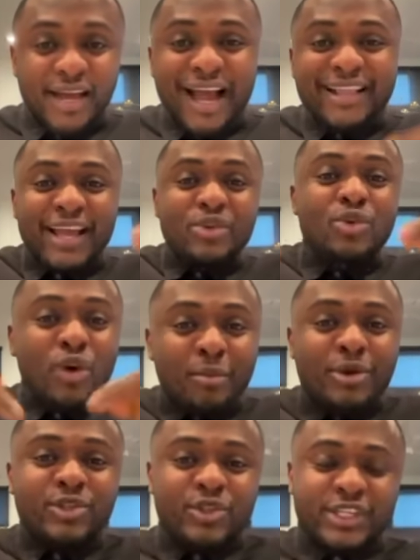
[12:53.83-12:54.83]
And then you come
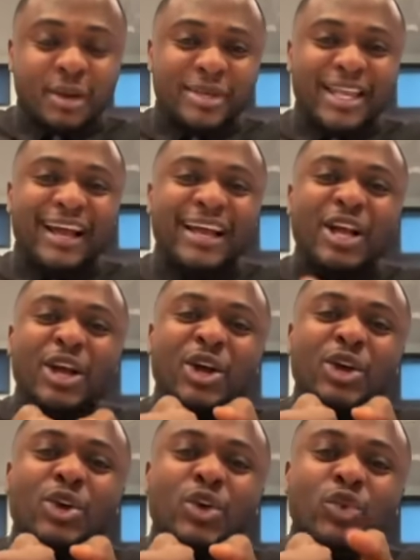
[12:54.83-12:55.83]
on social media
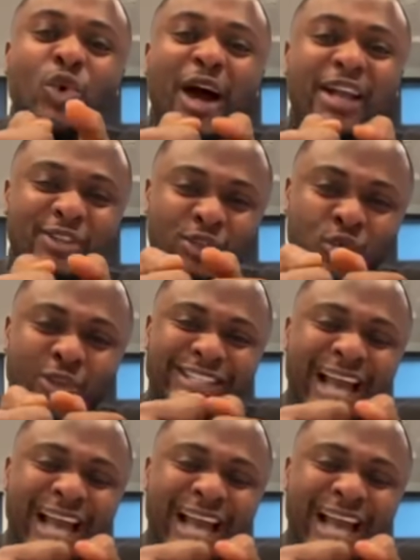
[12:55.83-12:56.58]
to